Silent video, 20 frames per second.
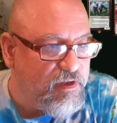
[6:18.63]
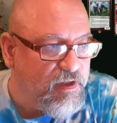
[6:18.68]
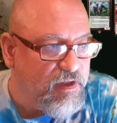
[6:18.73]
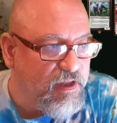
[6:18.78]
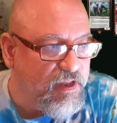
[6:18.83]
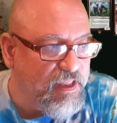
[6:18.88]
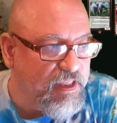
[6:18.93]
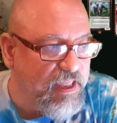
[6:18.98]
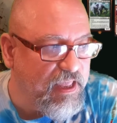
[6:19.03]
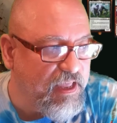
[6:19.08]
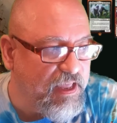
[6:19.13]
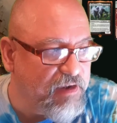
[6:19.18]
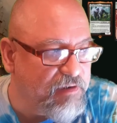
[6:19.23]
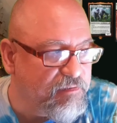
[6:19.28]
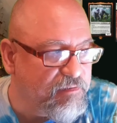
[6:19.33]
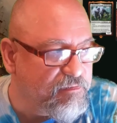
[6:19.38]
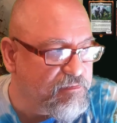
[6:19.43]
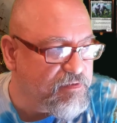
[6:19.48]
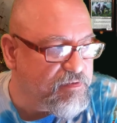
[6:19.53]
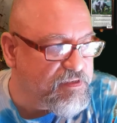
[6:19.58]

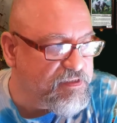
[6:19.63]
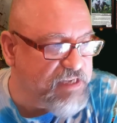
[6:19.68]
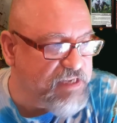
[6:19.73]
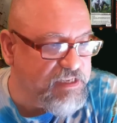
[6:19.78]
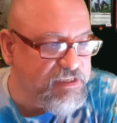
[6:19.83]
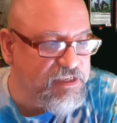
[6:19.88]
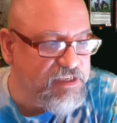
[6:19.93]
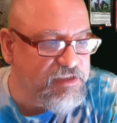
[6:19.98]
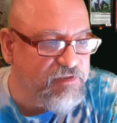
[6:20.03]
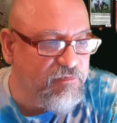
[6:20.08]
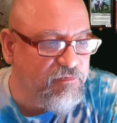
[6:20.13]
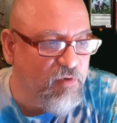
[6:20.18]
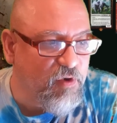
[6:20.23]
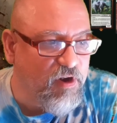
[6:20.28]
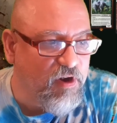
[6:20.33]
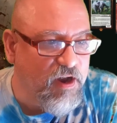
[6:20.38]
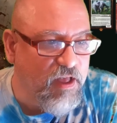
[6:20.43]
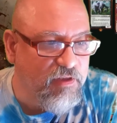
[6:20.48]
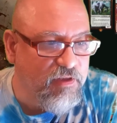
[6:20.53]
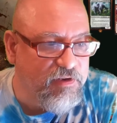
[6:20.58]
again, says it's a
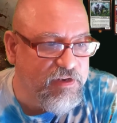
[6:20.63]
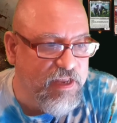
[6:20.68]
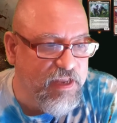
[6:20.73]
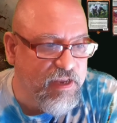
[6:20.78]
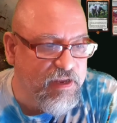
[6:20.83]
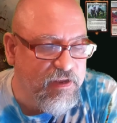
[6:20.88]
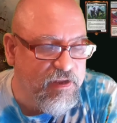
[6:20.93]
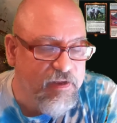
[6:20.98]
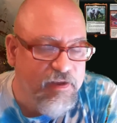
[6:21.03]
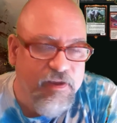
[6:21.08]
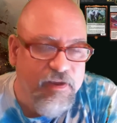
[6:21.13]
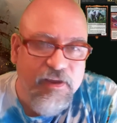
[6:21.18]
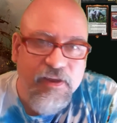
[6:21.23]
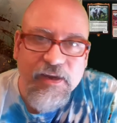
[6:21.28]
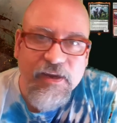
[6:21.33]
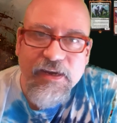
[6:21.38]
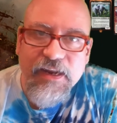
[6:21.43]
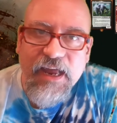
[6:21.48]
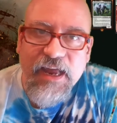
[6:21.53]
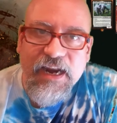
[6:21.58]
4-color deck,
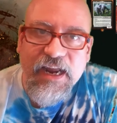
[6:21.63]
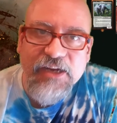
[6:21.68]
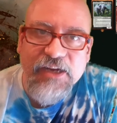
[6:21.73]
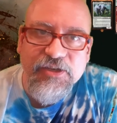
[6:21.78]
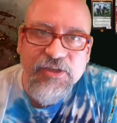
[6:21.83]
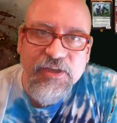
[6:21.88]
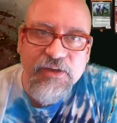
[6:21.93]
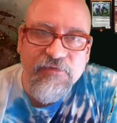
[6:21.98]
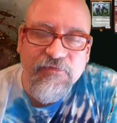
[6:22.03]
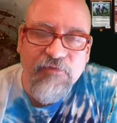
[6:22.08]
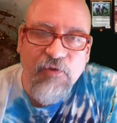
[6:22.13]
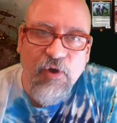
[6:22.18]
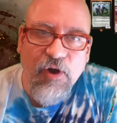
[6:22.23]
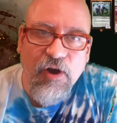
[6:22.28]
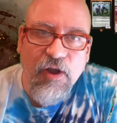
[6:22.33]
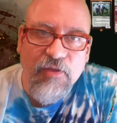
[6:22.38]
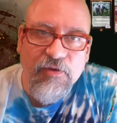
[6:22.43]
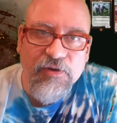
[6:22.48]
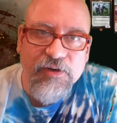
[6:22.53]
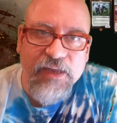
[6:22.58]
not actually a
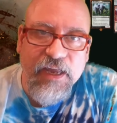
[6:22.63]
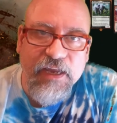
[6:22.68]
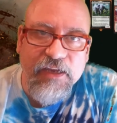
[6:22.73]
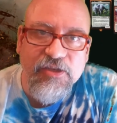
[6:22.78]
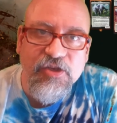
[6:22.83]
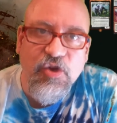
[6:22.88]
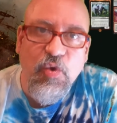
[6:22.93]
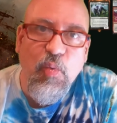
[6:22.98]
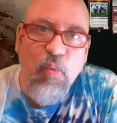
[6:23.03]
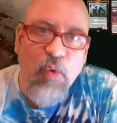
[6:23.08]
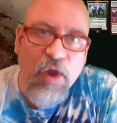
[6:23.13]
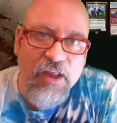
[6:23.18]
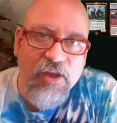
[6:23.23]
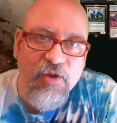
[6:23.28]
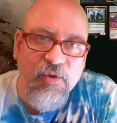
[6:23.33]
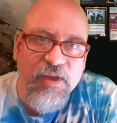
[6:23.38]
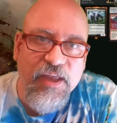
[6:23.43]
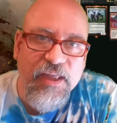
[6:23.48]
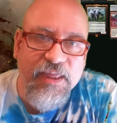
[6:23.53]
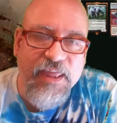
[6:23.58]
4-color deck. So when
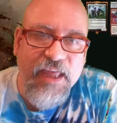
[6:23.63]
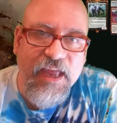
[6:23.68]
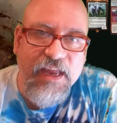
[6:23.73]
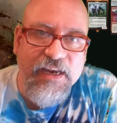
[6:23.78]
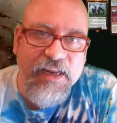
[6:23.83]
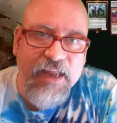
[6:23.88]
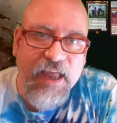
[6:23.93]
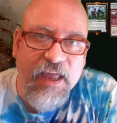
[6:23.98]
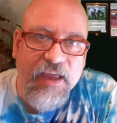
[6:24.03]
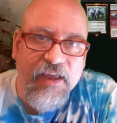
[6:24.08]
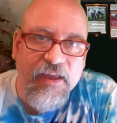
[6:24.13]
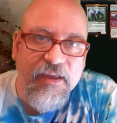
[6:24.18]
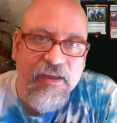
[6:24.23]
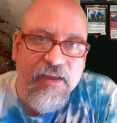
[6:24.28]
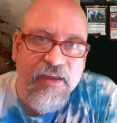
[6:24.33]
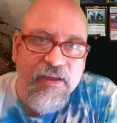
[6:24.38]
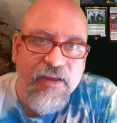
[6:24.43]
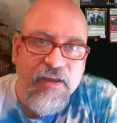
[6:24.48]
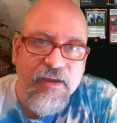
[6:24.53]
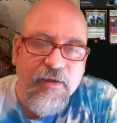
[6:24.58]
you get that deck,
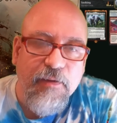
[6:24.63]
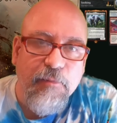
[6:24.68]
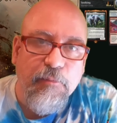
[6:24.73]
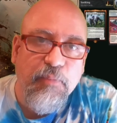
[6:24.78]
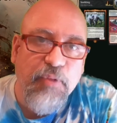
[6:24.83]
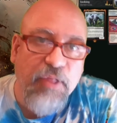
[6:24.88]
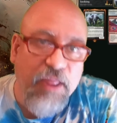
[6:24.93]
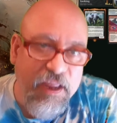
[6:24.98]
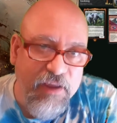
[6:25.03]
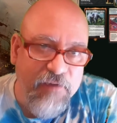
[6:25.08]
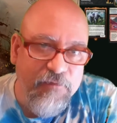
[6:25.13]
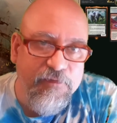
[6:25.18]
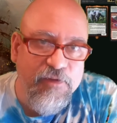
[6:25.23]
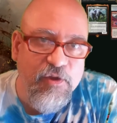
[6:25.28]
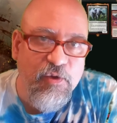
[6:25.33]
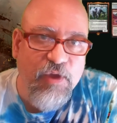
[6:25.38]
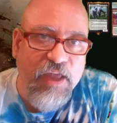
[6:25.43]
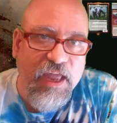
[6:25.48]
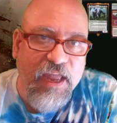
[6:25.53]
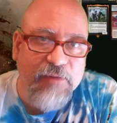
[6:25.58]
play a
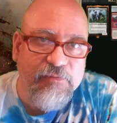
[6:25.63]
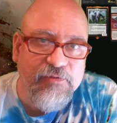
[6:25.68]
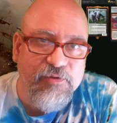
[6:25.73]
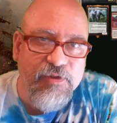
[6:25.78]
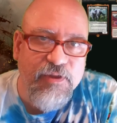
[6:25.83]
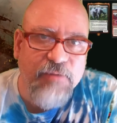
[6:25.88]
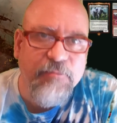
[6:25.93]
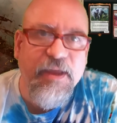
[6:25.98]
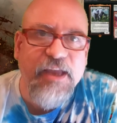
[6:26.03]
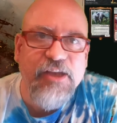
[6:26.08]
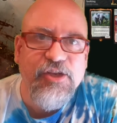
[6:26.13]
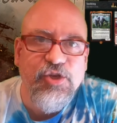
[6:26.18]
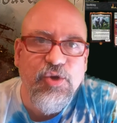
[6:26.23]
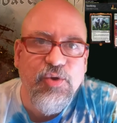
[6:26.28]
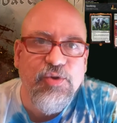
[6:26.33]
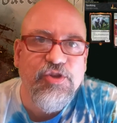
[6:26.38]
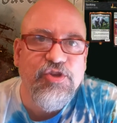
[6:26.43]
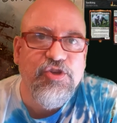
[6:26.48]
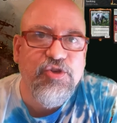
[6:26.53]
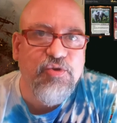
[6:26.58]
few games with it. Make
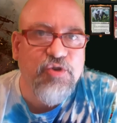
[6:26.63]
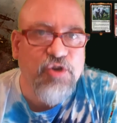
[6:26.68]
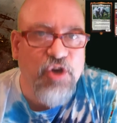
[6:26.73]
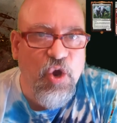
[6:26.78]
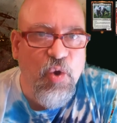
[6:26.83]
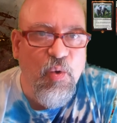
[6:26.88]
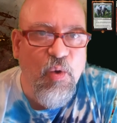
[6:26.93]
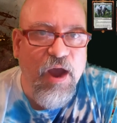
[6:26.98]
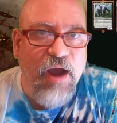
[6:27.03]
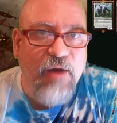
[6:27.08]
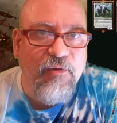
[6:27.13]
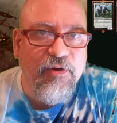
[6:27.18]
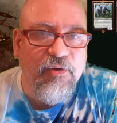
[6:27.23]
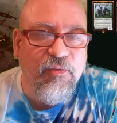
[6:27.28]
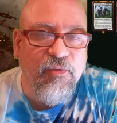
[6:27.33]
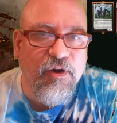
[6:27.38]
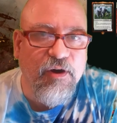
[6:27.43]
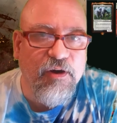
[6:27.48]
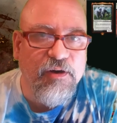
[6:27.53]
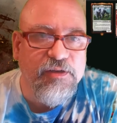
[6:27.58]
sure that you know how it
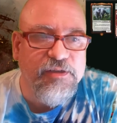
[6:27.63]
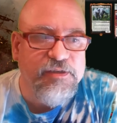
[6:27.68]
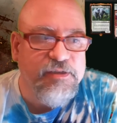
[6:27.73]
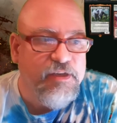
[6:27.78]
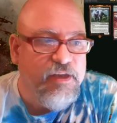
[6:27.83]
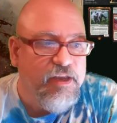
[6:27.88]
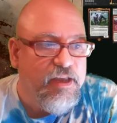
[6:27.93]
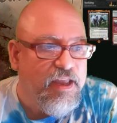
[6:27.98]
works